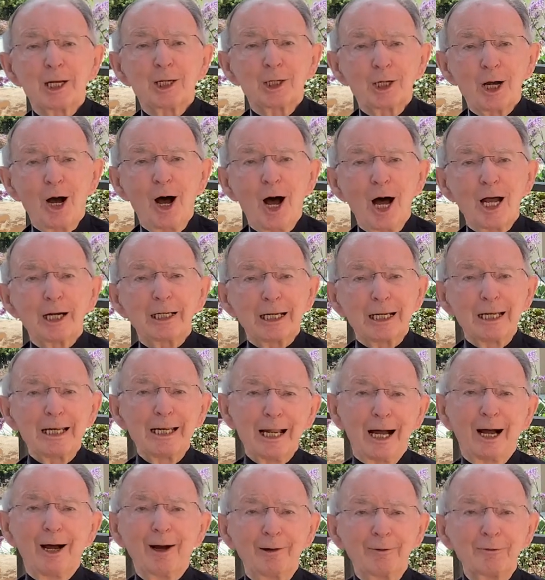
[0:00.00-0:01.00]
God
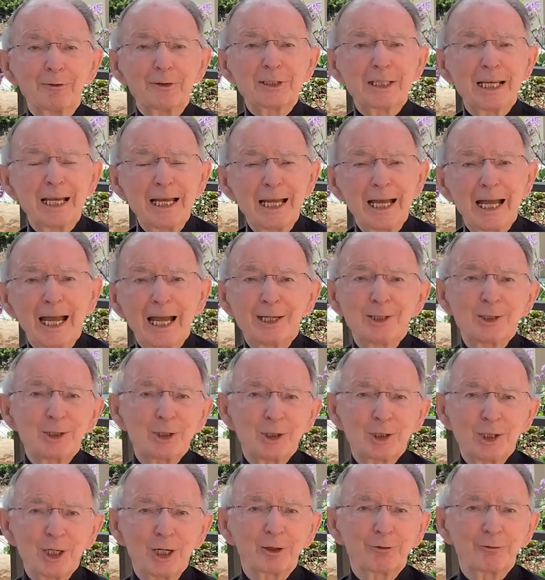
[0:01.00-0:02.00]
loves a
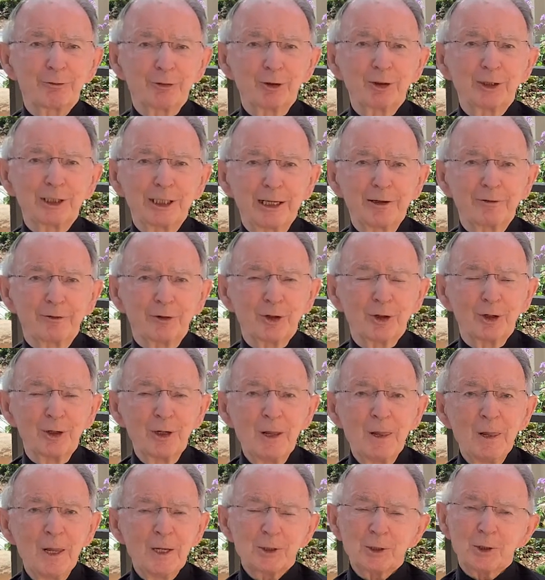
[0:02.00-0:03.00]
cheerful giver.
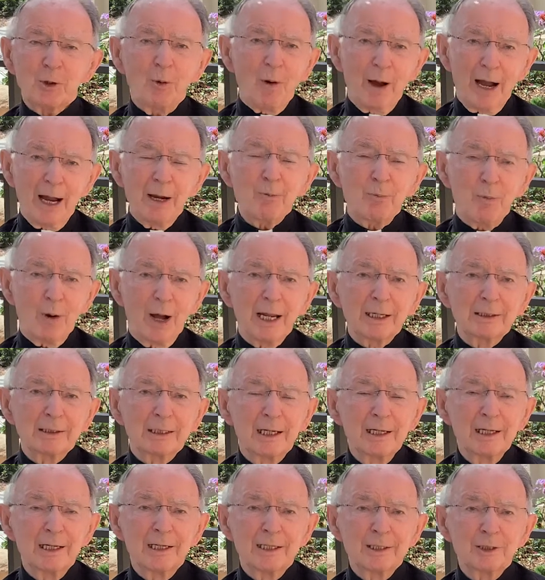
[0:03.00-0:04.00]
So I want
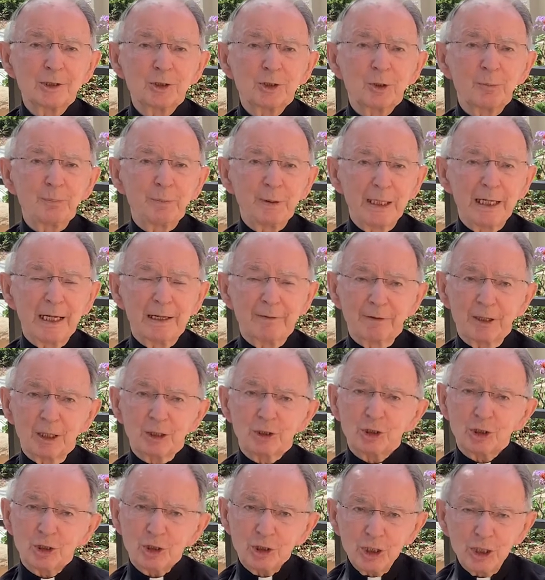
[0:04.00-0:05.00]
to be in the
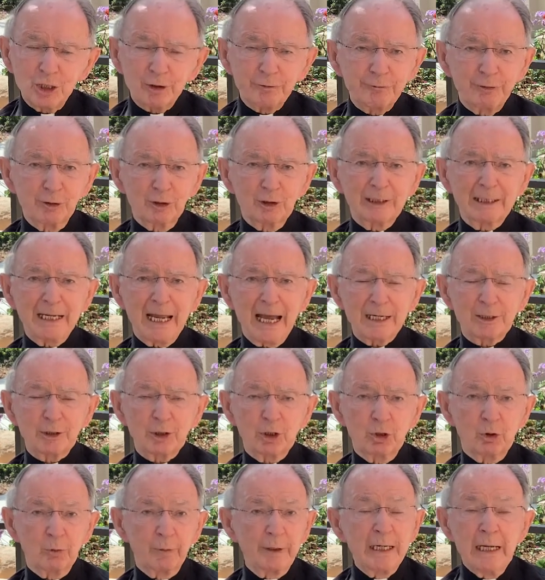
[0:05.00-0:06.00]
cheerful
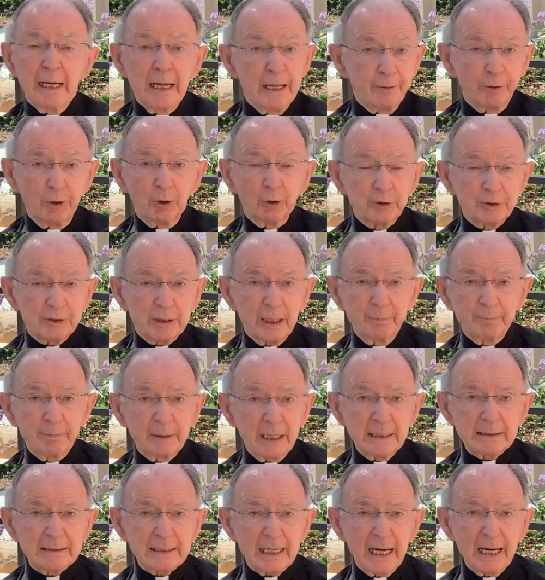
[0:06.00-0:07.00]
category, though some
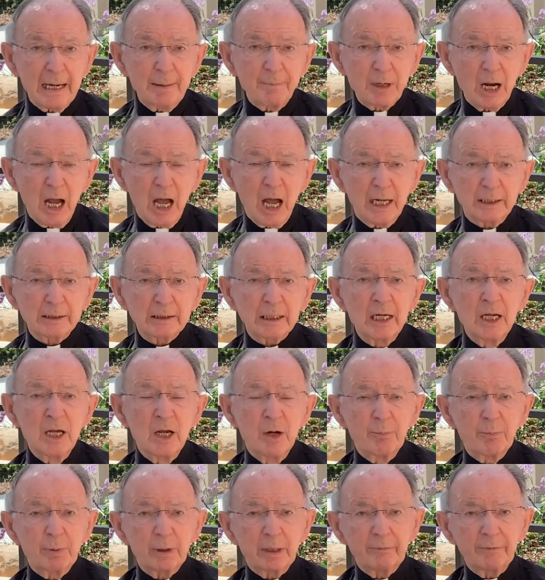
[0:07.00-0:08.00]
days I am not.
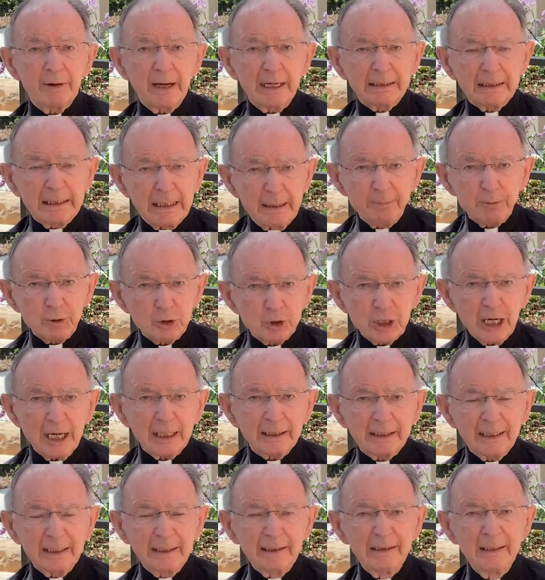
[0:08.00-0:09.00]
But if I keep
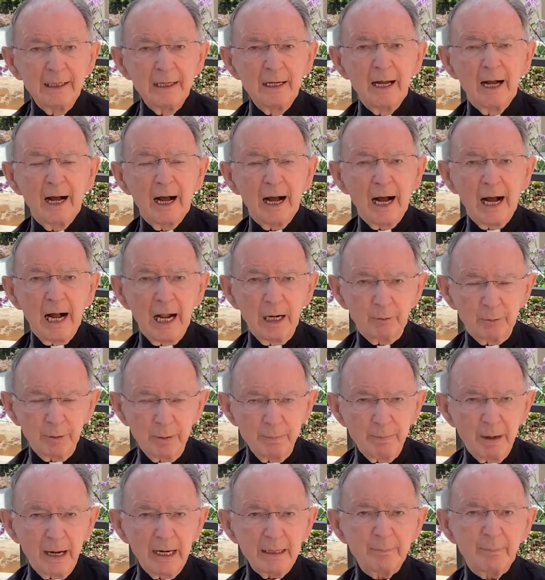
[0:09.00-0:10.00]
checking, I'll
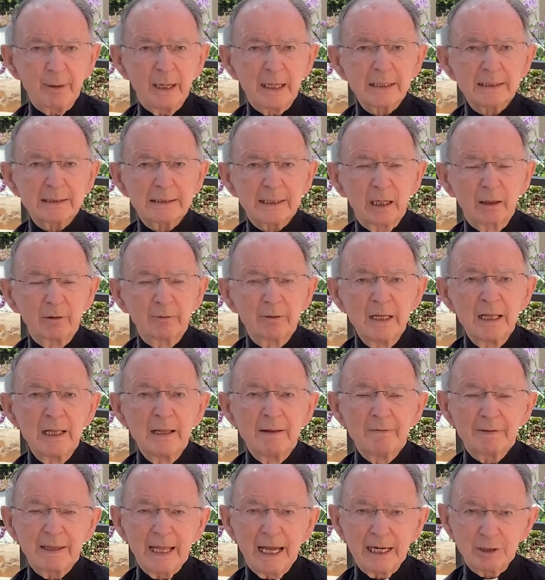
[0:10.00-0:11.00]
remind myself
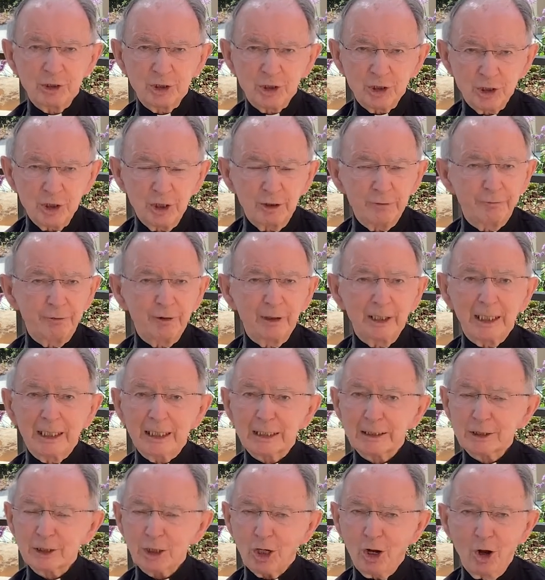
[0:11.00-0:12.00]
that cheerfully
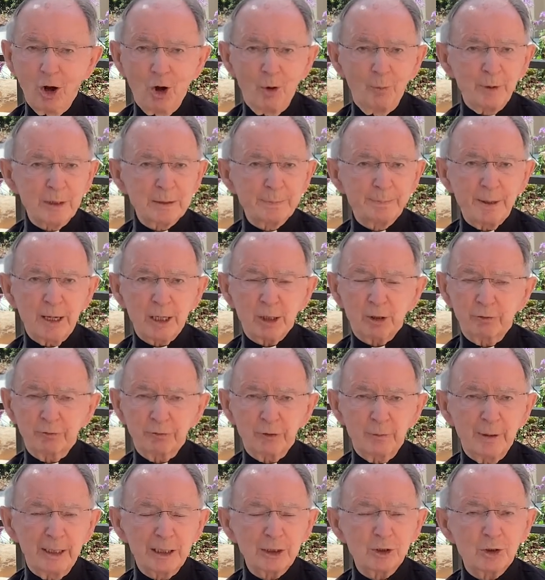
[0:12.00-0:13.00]
is always better
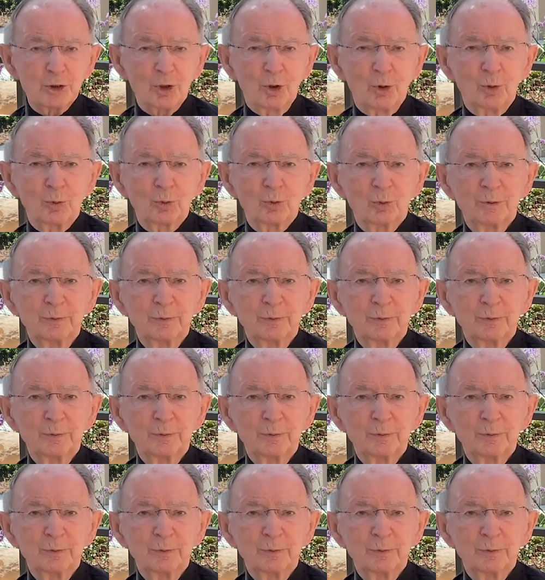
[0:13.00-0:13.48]
for my soul.